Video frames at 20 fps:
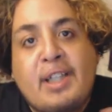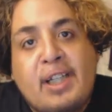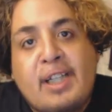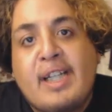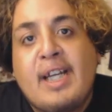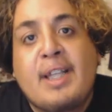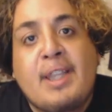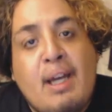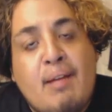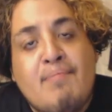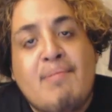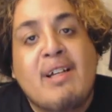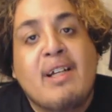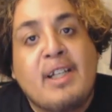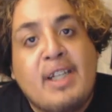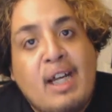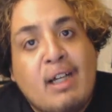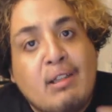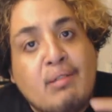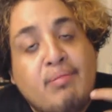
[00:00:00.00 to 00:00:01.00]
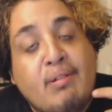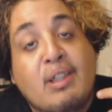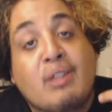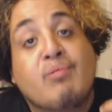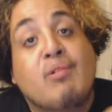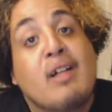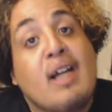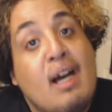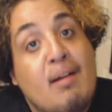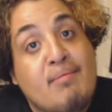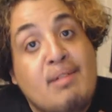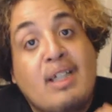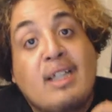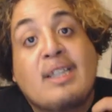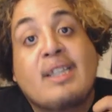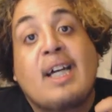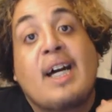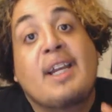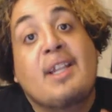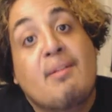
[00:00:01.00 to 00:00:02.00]
And again, that big announcement is what got me
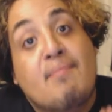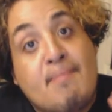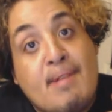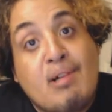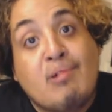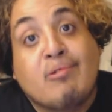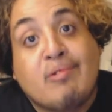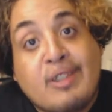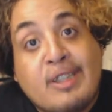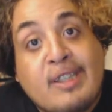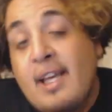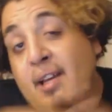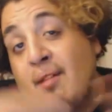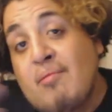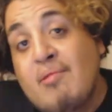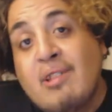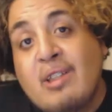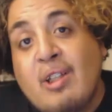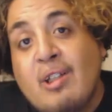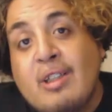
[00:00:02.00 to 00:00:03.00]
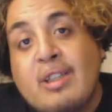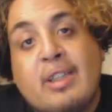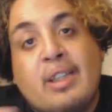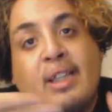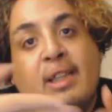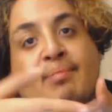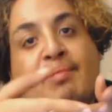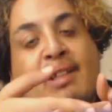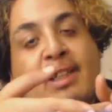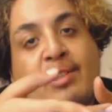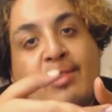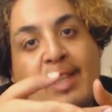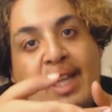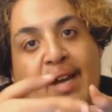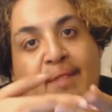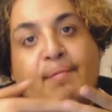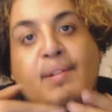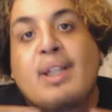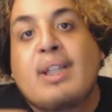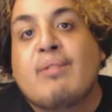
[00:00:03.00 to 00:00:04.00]
excited the most. And your thoughts of this, but that's all I
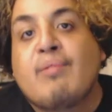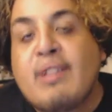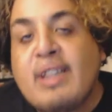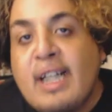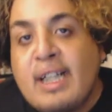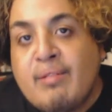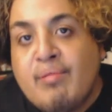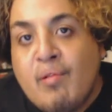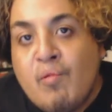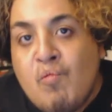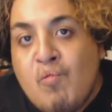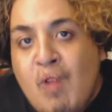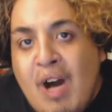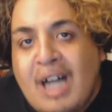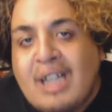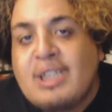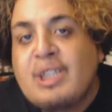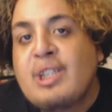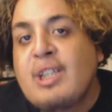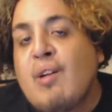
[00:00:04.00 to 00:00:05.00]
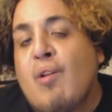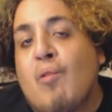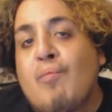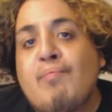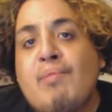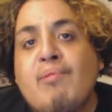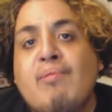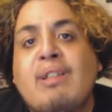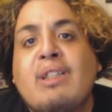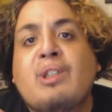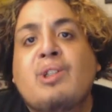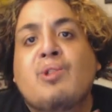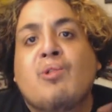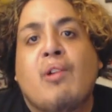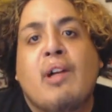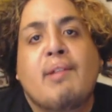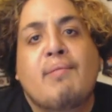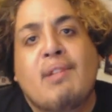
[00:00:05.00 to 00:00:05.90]
have for this one. Thanks for watching. Hope you enjoyed.